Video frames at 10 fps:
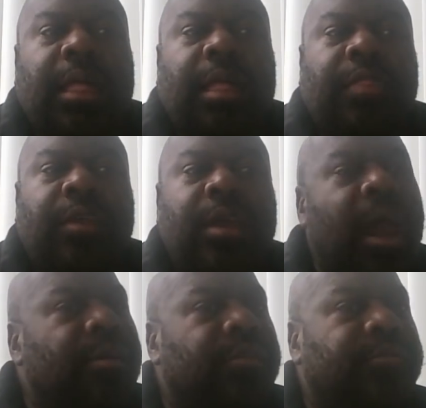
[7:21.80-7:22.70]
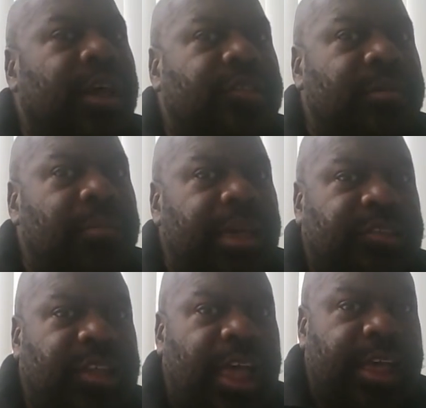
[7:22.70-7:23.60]
the narrative doesn't make
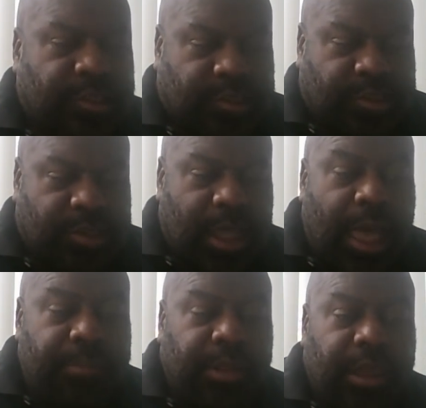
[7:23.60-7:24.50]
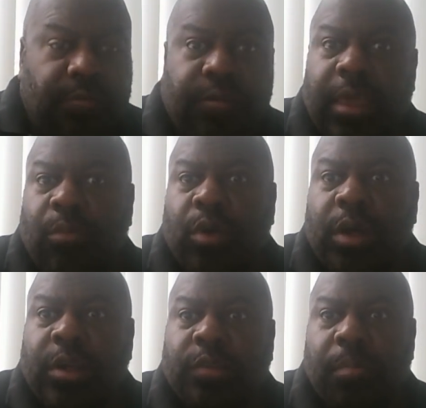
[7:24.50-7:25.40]
sense. I believe he
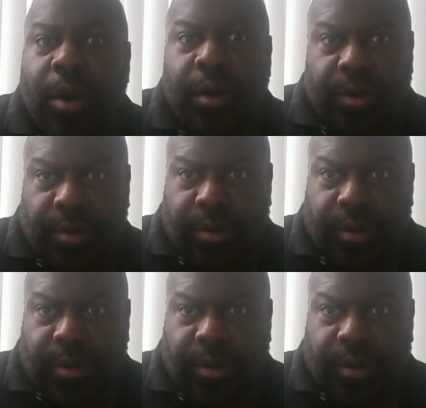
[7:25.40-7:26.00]
was murdered.